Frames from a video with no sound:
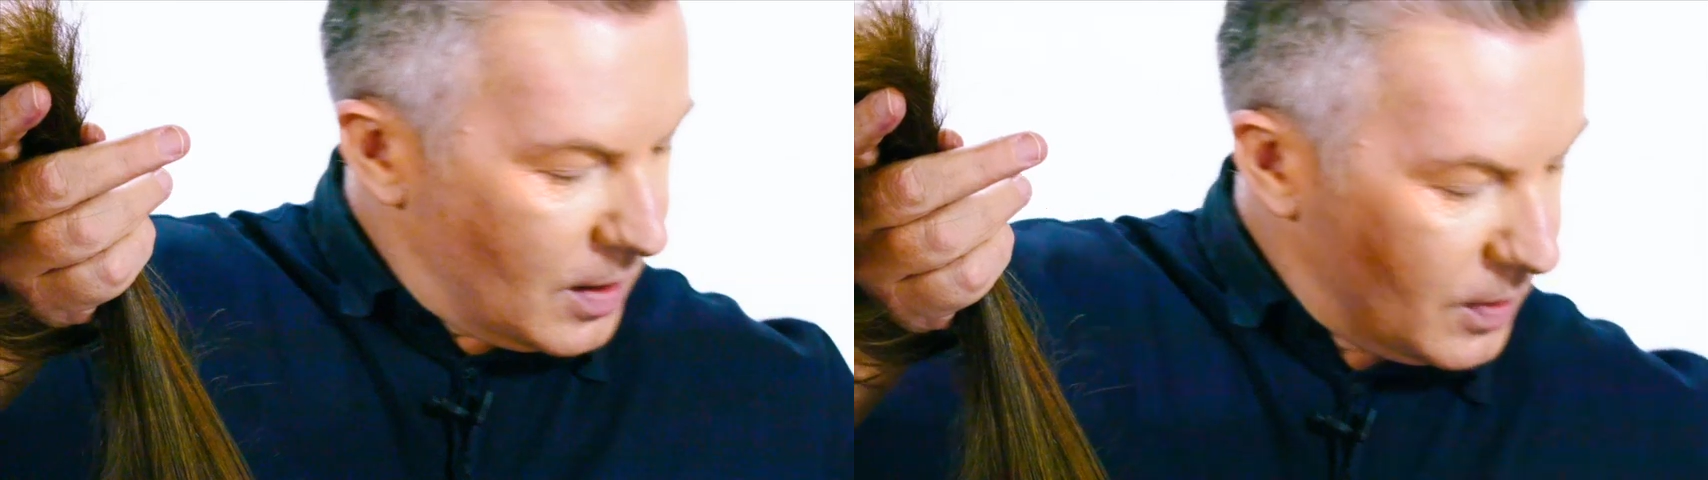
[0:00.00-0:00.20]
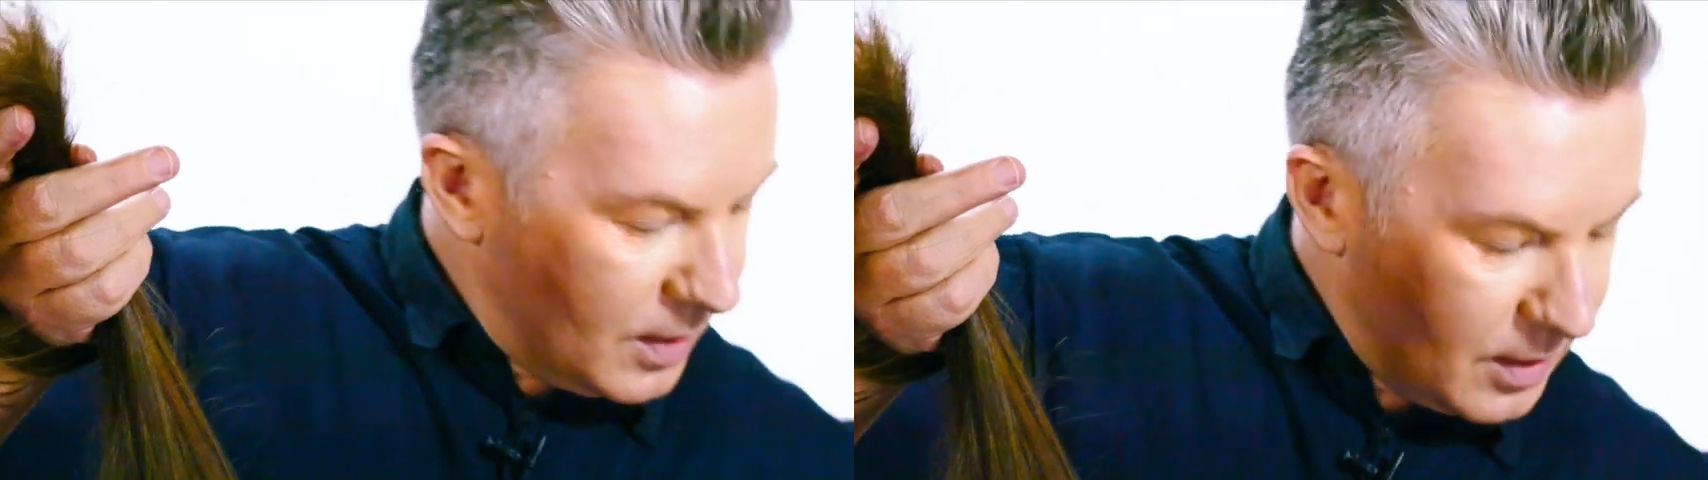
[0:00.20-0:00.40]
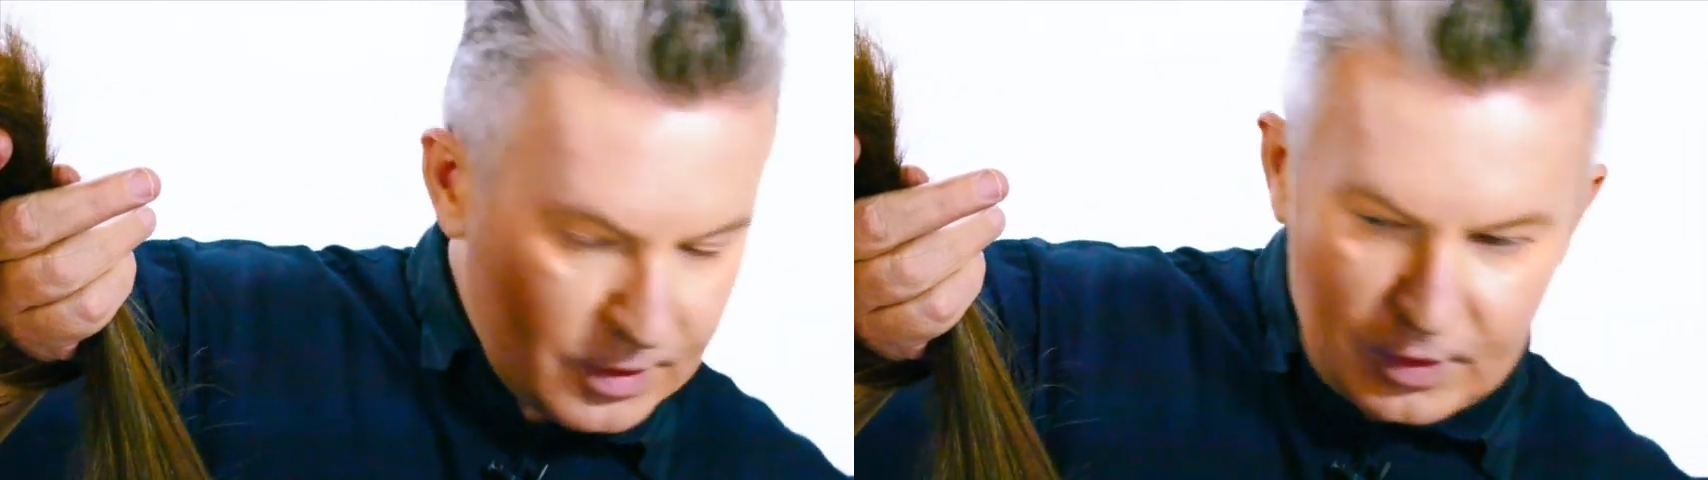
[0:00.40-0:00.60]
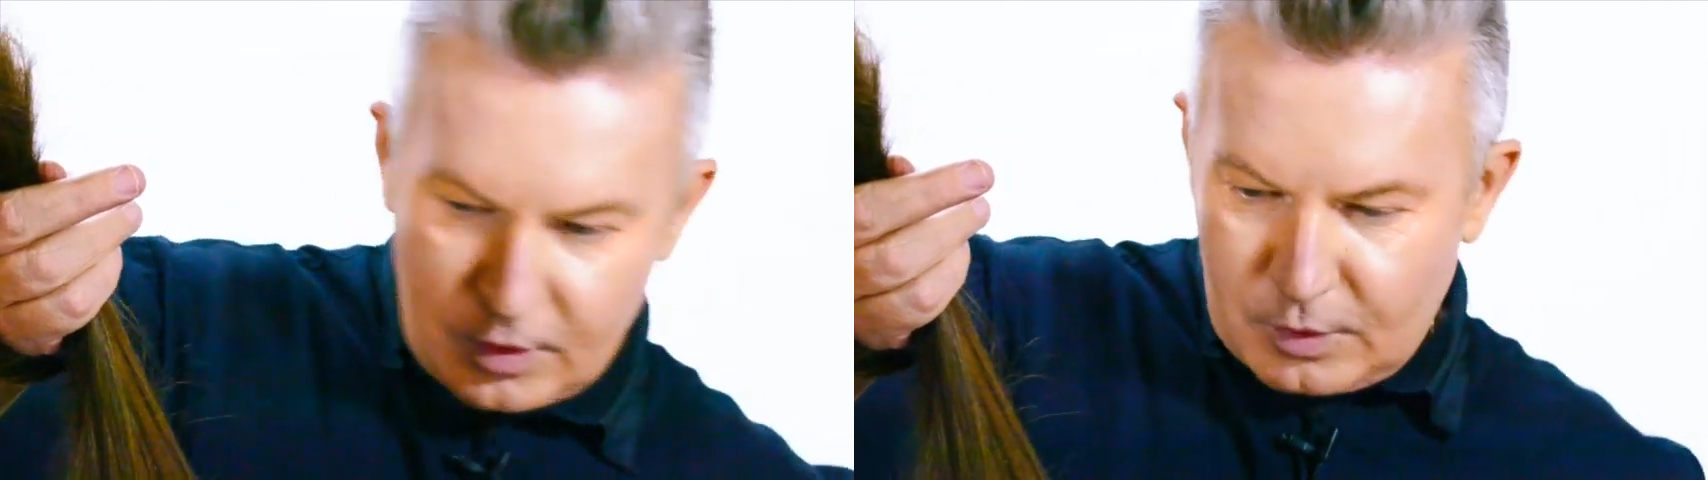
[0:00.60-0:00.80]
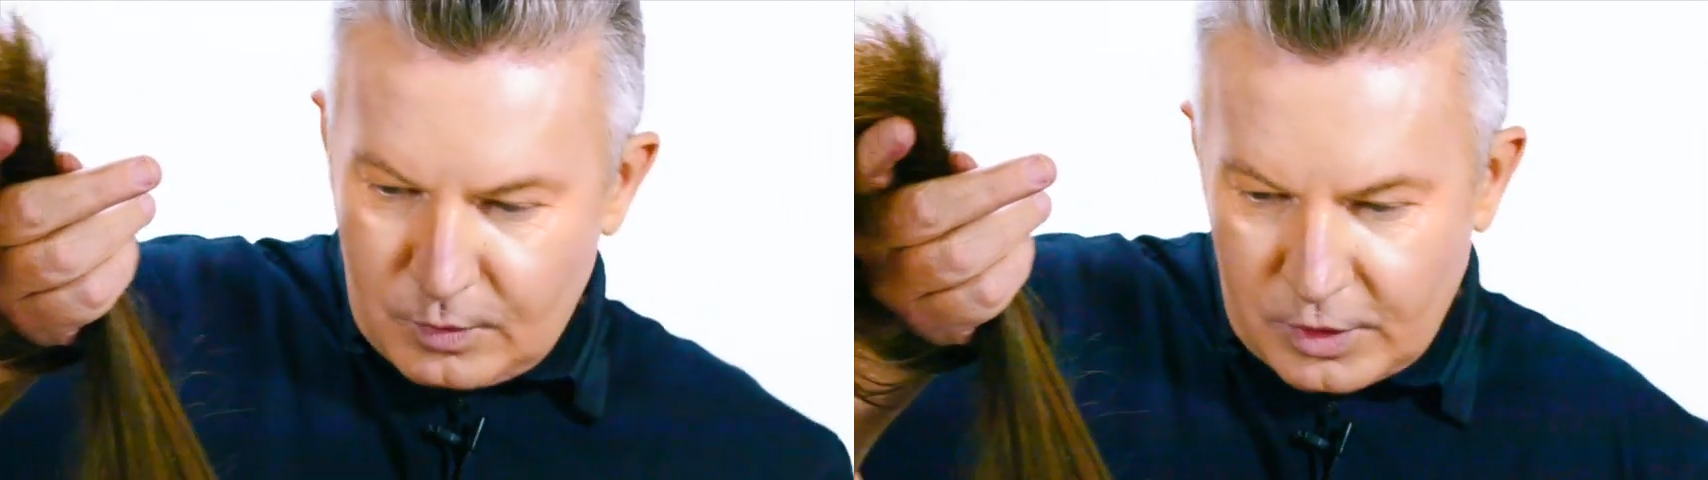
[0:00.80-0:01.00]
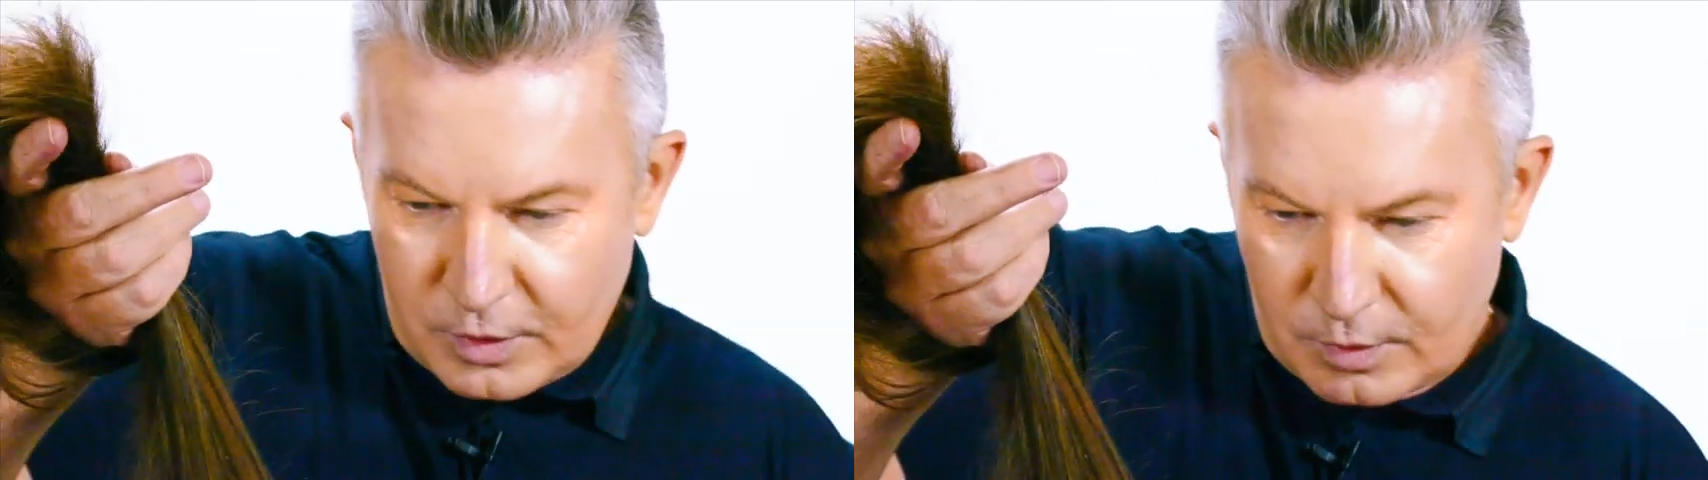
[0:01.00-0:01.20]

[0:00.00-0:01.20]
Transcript: And then what you